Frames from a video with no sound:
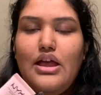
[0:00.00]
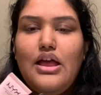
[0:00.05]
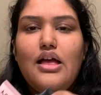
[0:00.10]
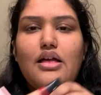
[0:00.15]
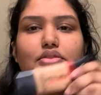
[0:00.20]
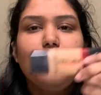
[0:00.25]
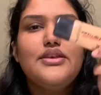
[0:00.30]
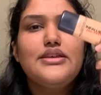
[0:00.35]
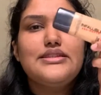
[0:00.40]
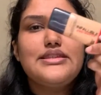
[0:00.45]

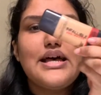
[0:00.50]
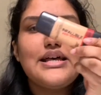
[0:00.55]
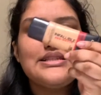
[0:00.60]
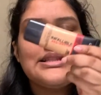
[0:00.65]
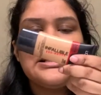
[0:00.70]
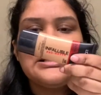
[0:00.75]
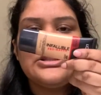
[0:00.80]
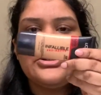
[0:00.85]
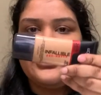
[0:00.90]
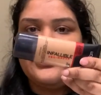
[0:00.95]
this has a
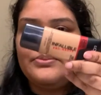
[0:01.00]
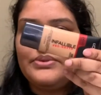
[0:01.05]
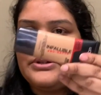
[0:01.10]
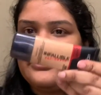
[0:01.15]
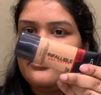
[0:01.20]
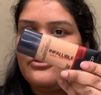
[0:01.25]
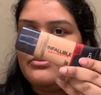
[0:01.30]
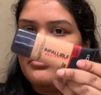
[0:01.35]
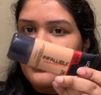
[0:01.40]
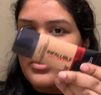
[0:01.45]
little bit
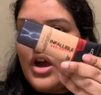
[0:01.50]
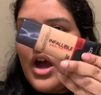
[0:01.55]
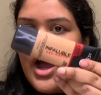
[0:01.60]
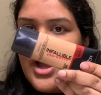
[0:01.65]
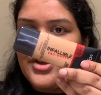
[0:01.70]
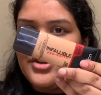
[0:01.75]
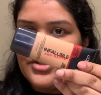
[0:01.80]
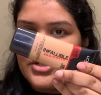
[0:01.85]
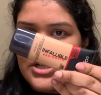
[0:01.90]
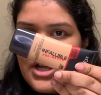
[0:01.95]
of
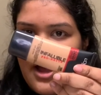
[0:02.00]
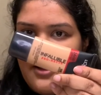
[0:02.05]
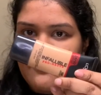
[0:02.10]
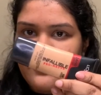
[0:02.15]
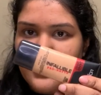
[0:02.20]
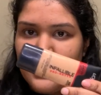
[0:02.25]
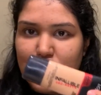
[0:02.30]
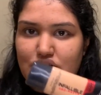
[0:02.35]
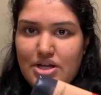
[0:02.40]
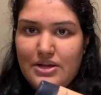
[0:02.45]
higher
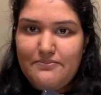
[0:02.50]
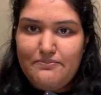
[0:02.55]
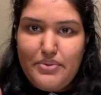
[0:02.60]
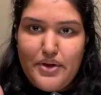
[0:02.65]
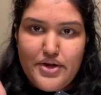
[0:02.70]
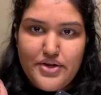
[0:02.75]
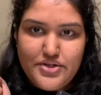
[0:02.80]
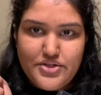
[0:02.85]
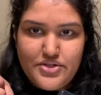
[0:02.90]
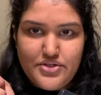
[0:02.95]
coverage
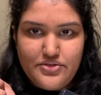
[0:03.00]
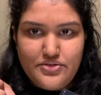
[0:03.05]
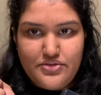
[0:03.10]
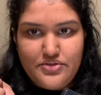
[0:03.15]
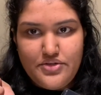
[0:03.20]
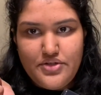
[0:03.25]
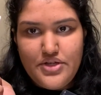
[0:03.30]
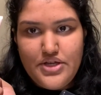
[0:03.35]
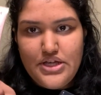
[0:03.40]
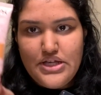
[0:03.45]
compared to
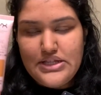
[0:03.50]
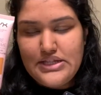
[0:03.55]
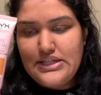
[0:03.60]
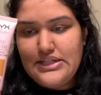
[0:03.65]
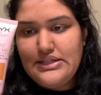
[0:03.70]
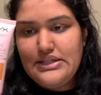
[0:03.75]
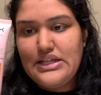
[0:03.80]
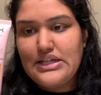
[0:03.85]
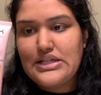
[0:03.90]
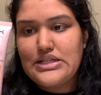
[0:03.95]
the
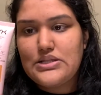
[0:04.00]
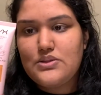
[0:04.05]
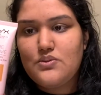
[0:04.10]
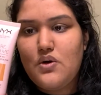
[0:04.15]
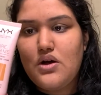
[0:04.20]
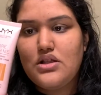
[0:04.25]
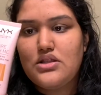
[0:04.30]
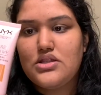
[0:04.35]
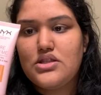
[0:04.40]
NYX one.